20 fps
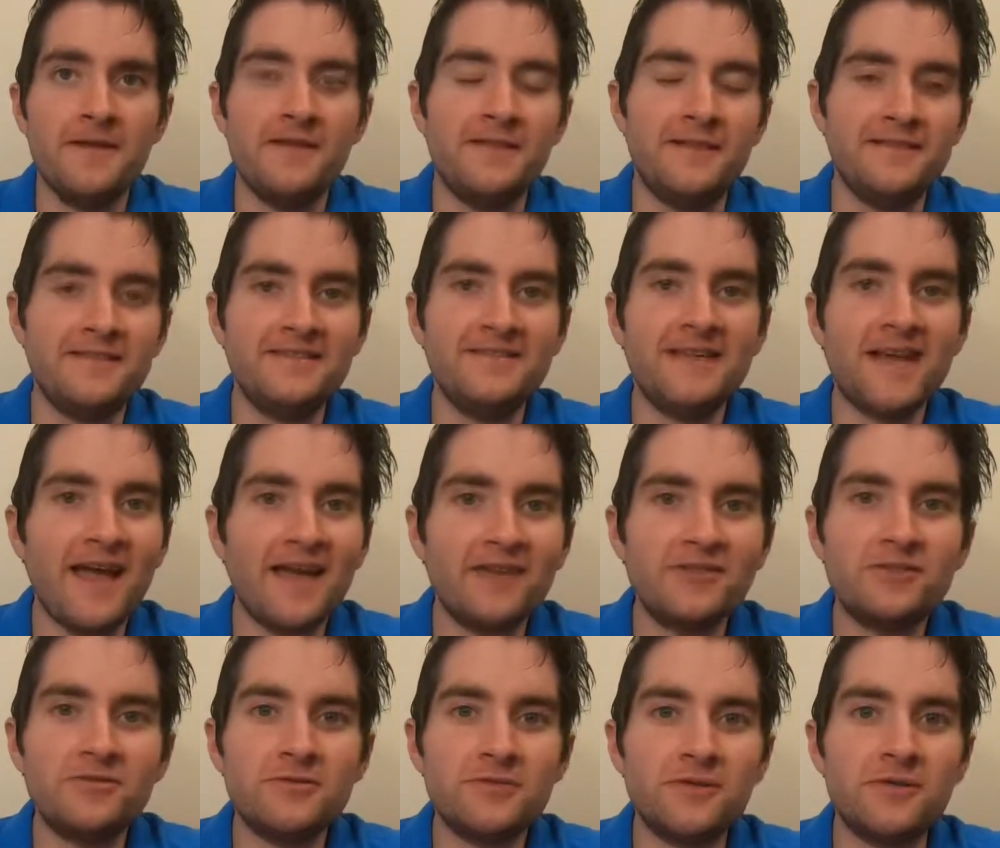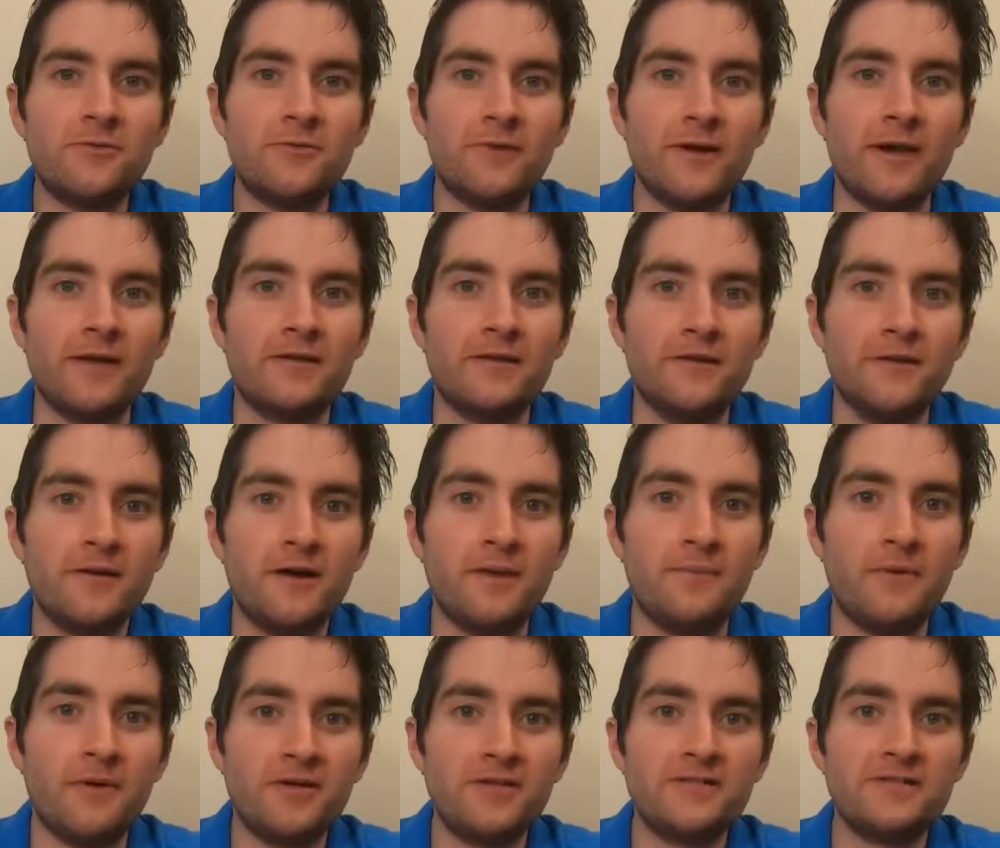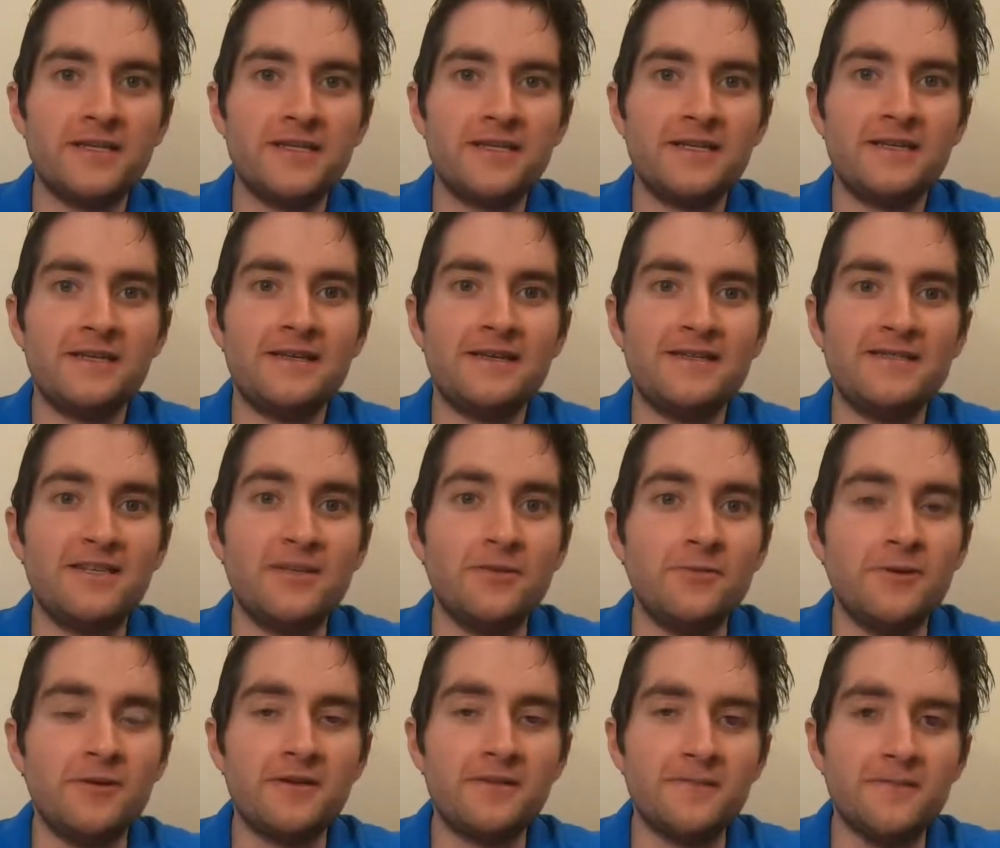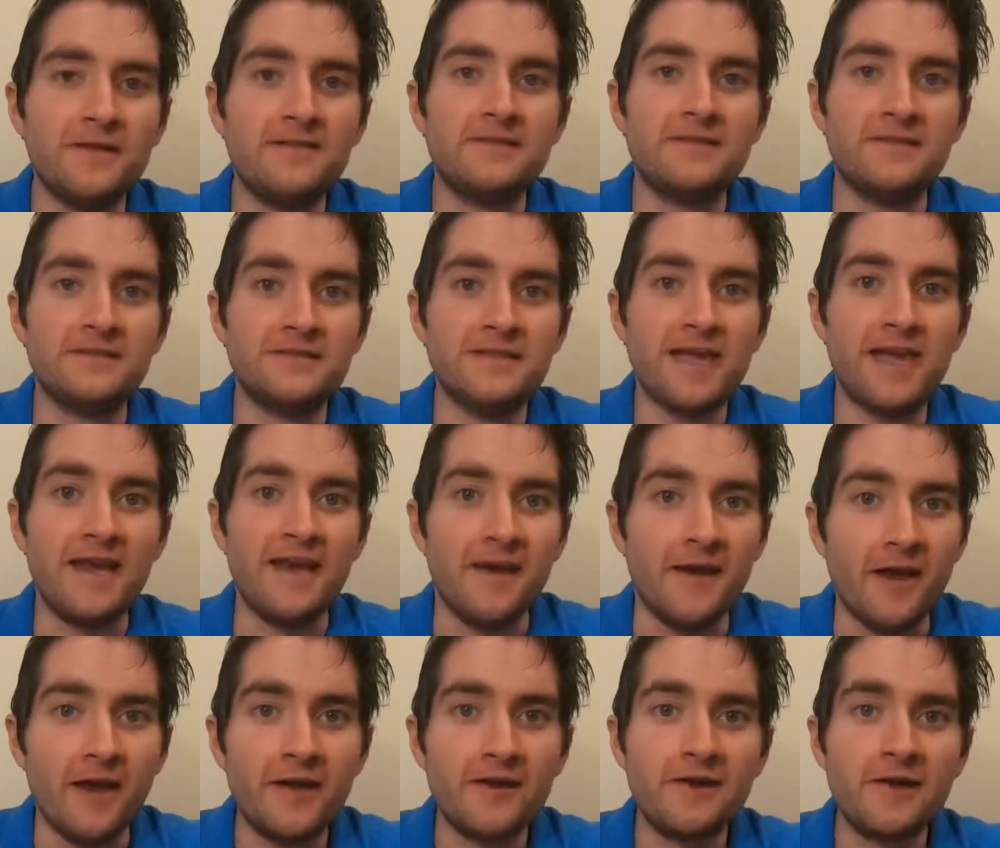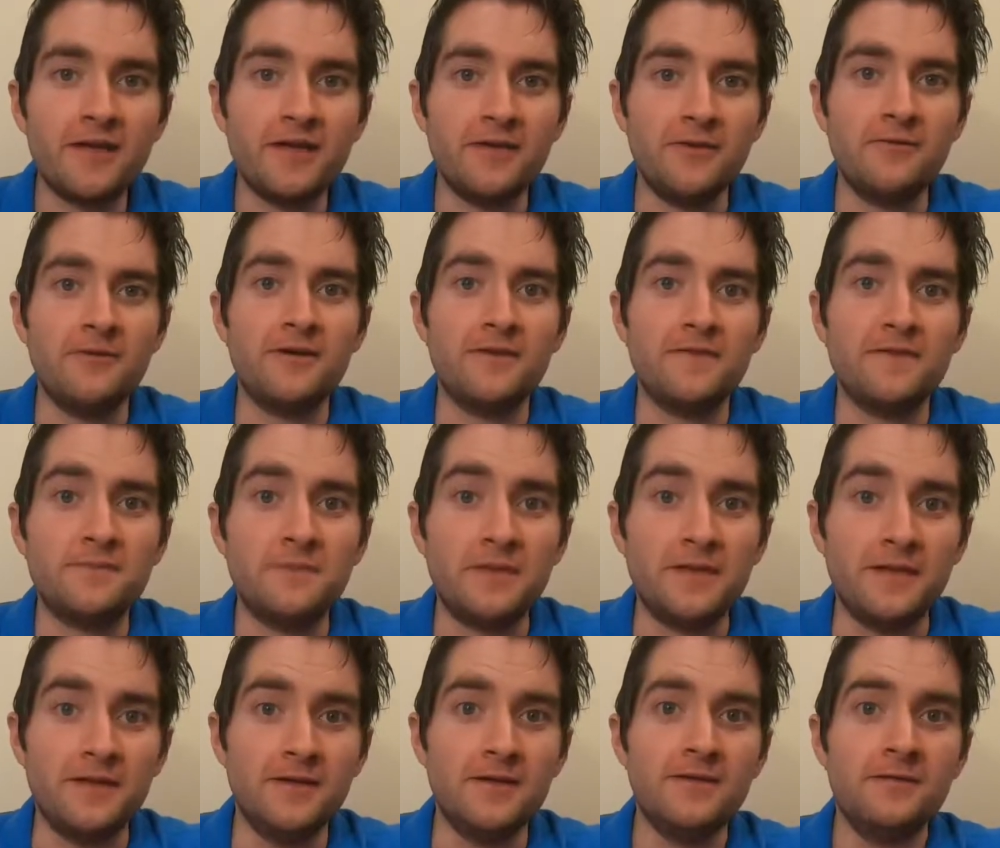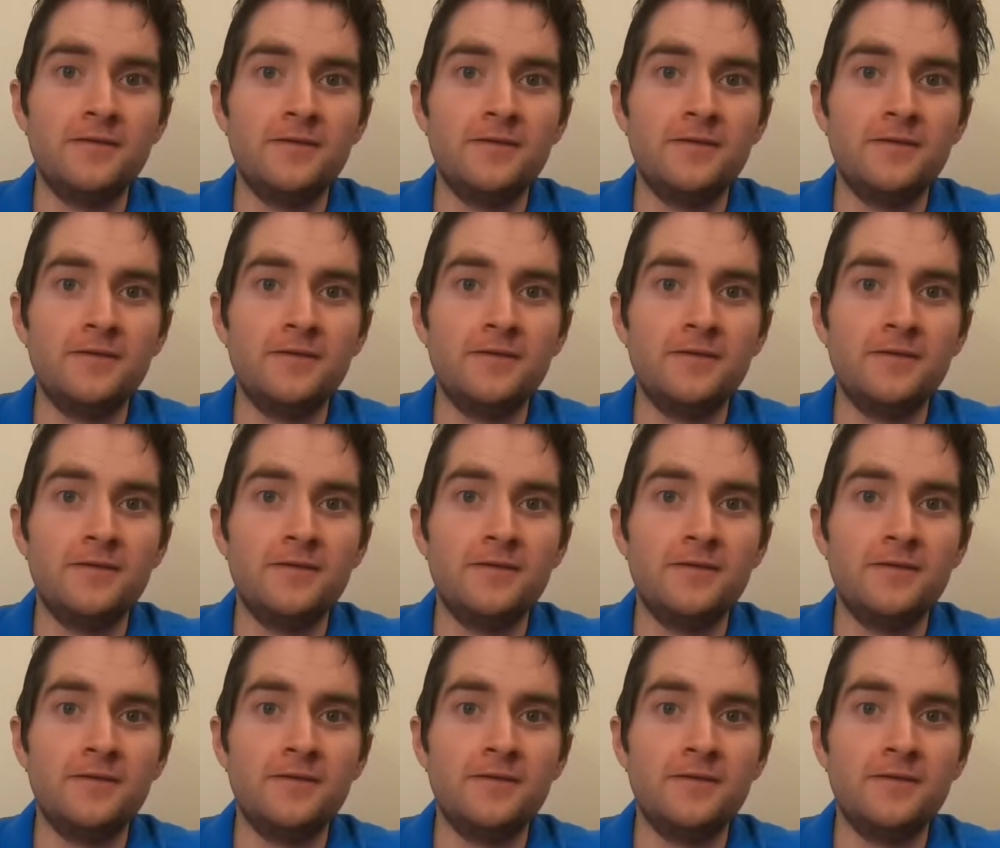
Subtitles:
This is actually correct. A parsec is a unit of distance and not a unit of speed.